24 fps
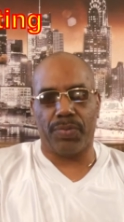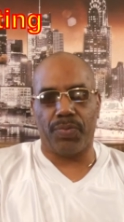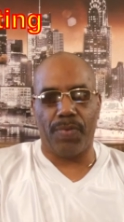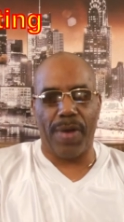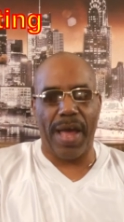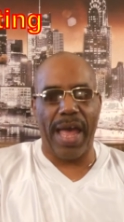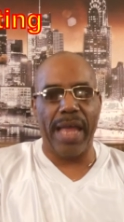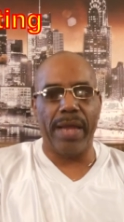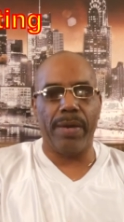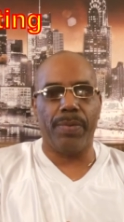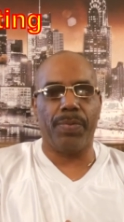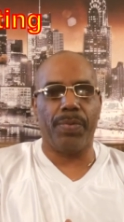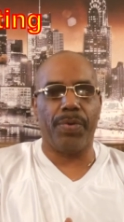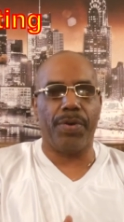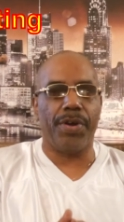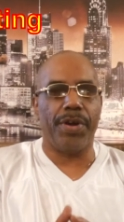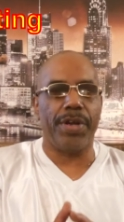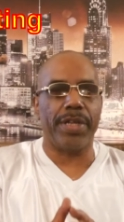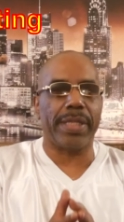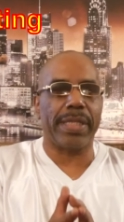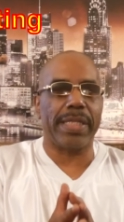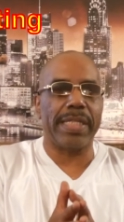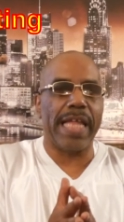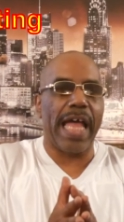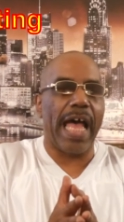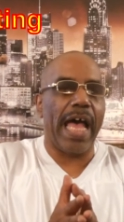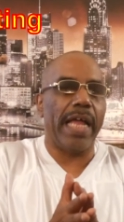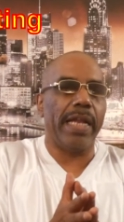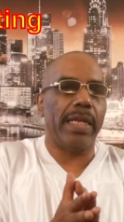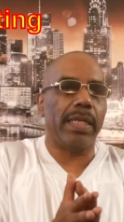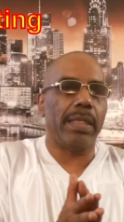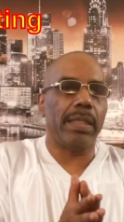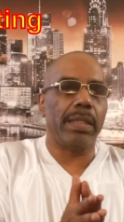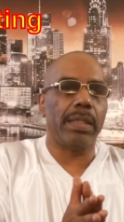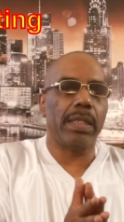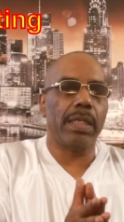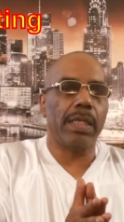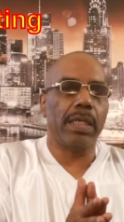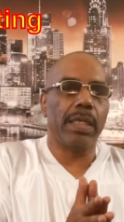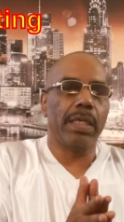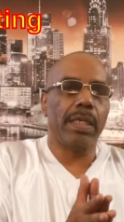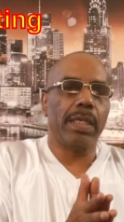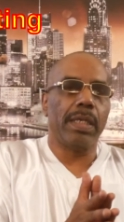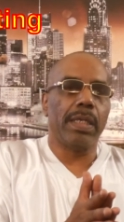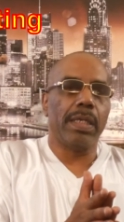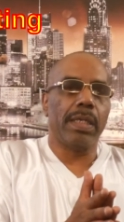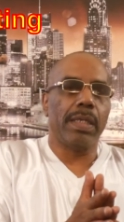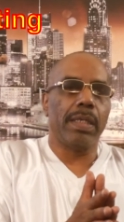right, where it's not
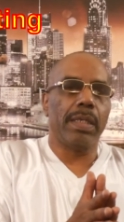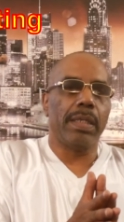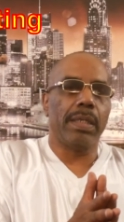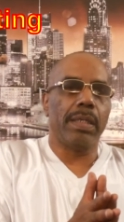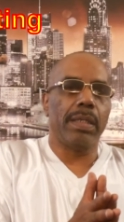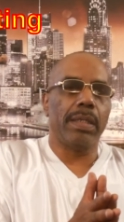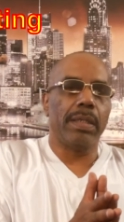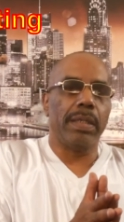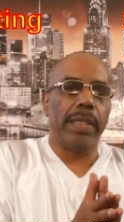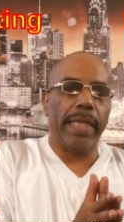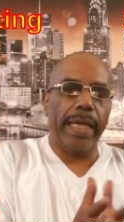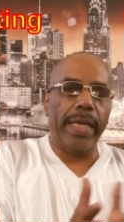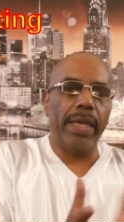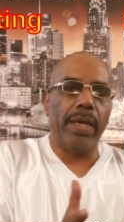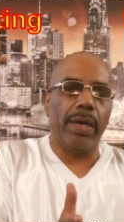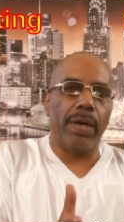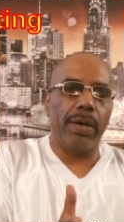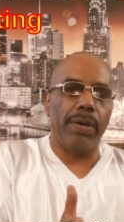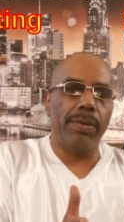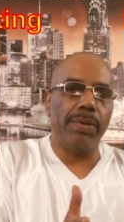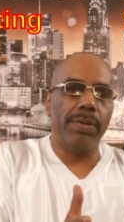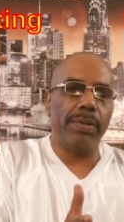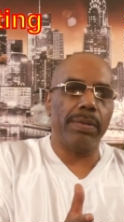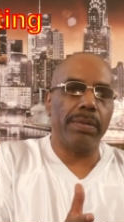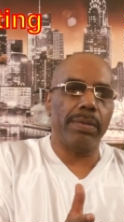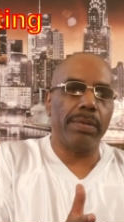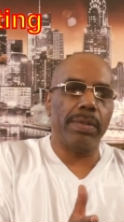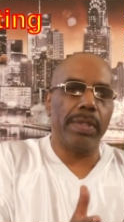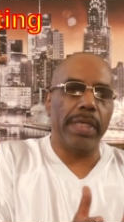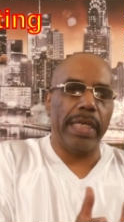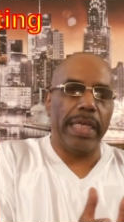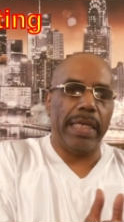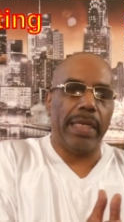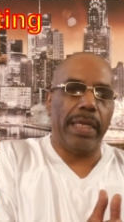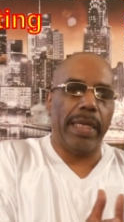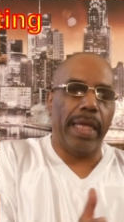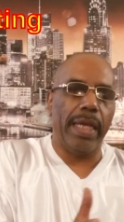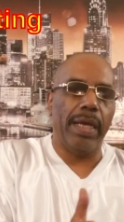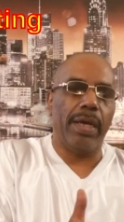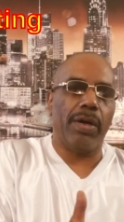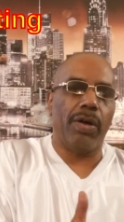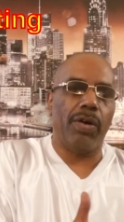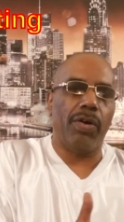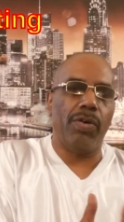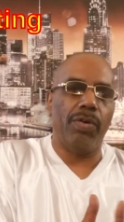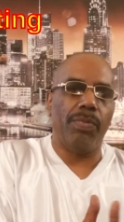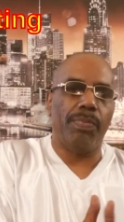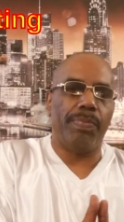illegal,
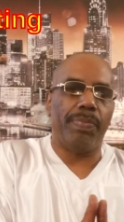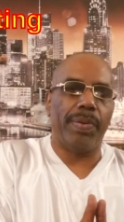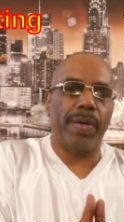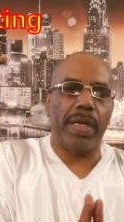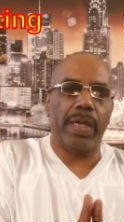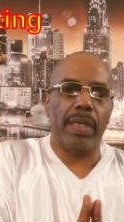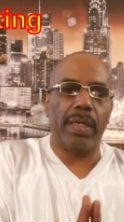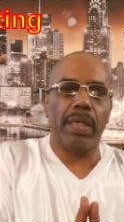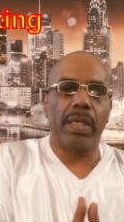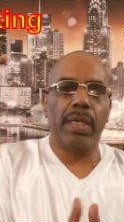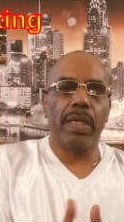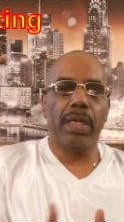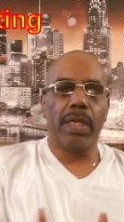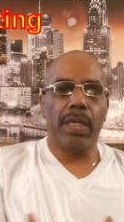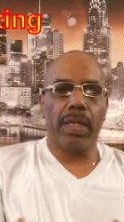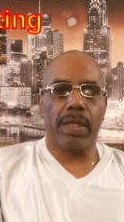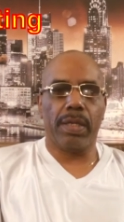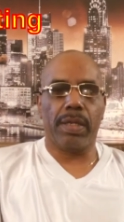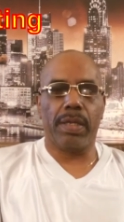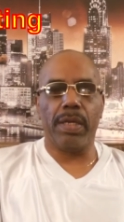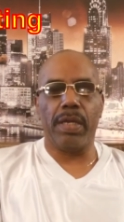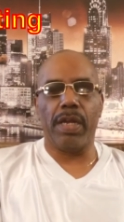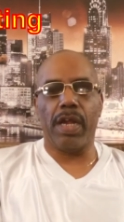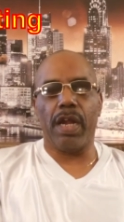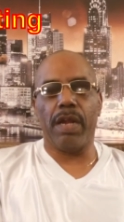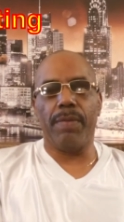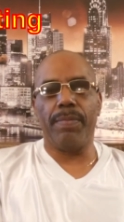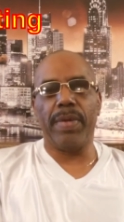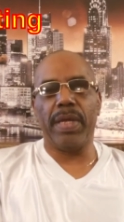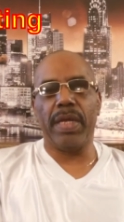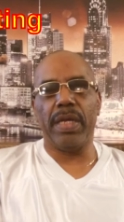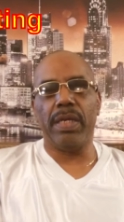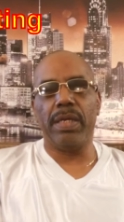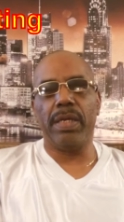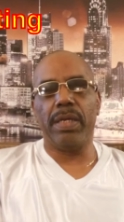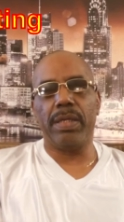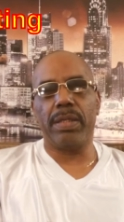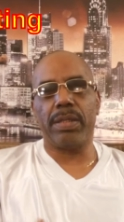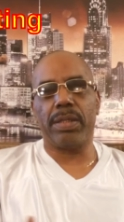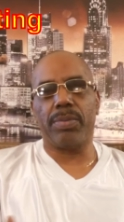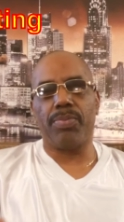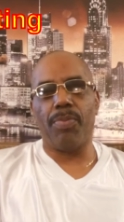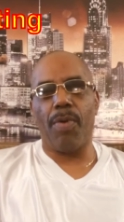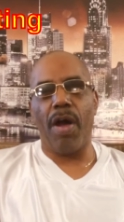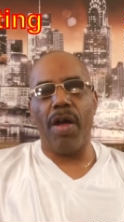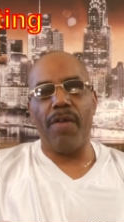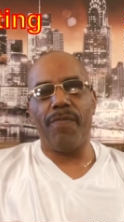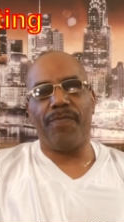but you know what I mean?
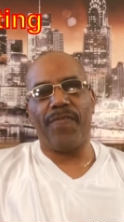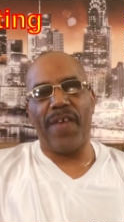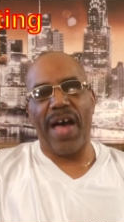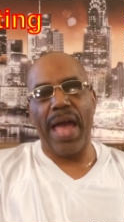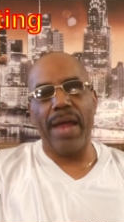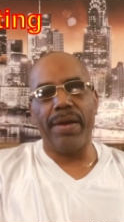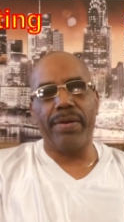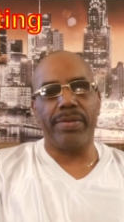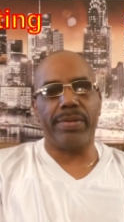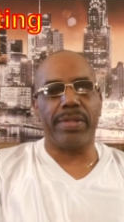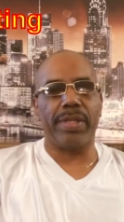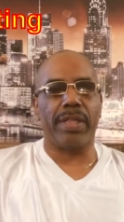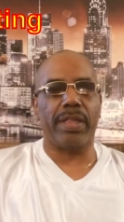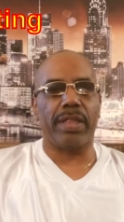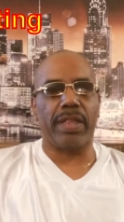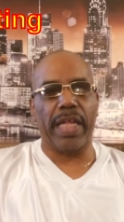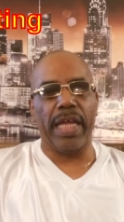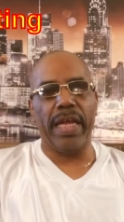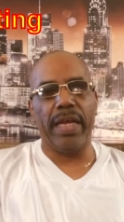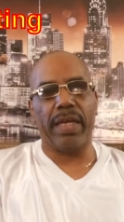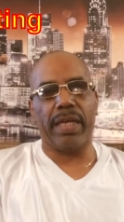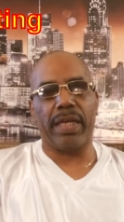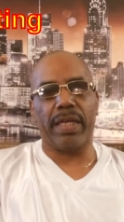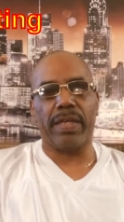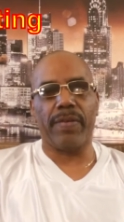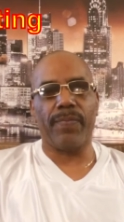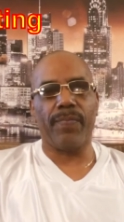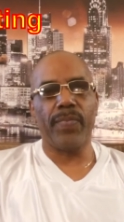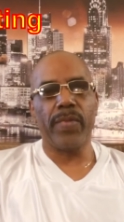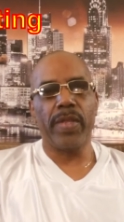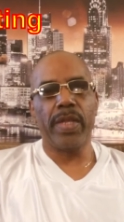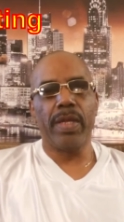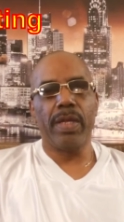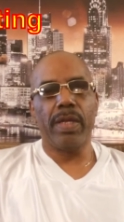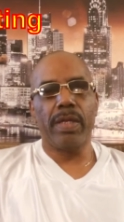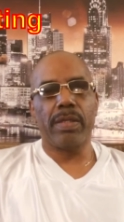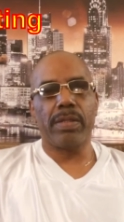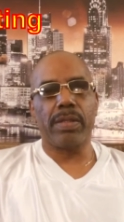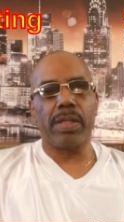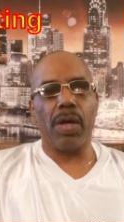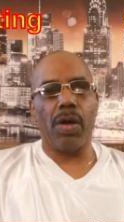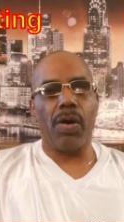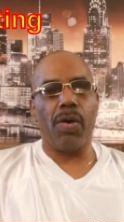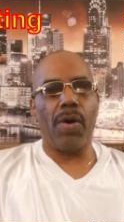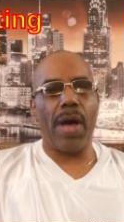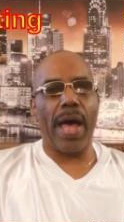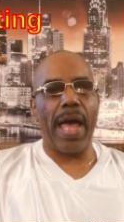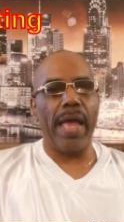Smart fighters are thinking.
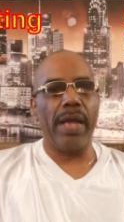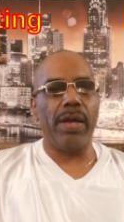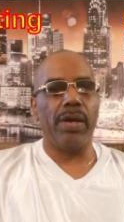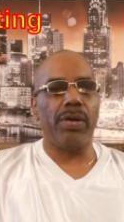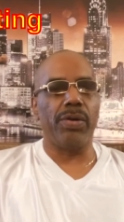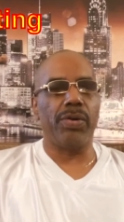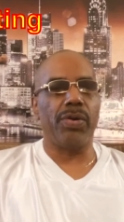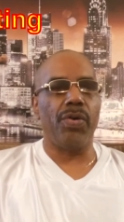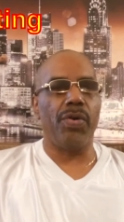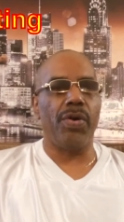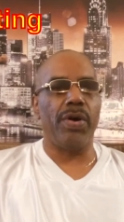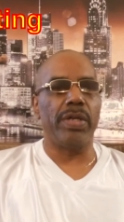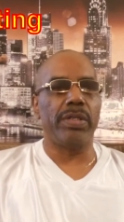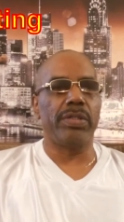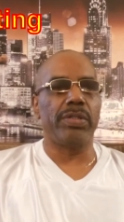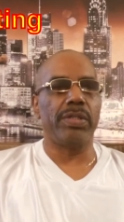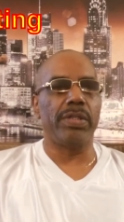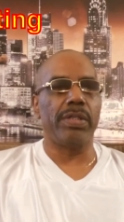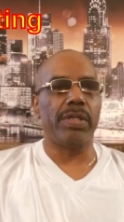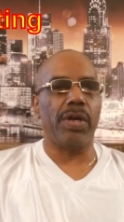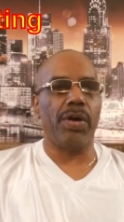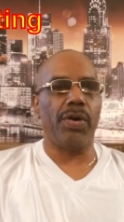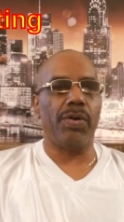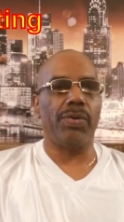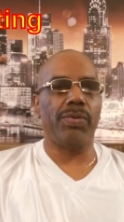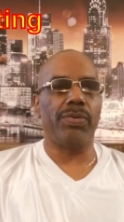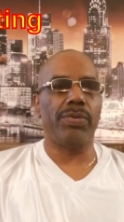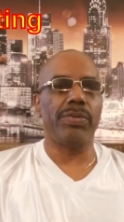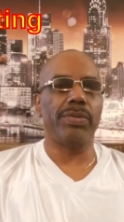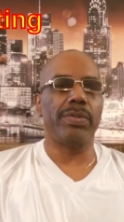So I ain't gonna go into no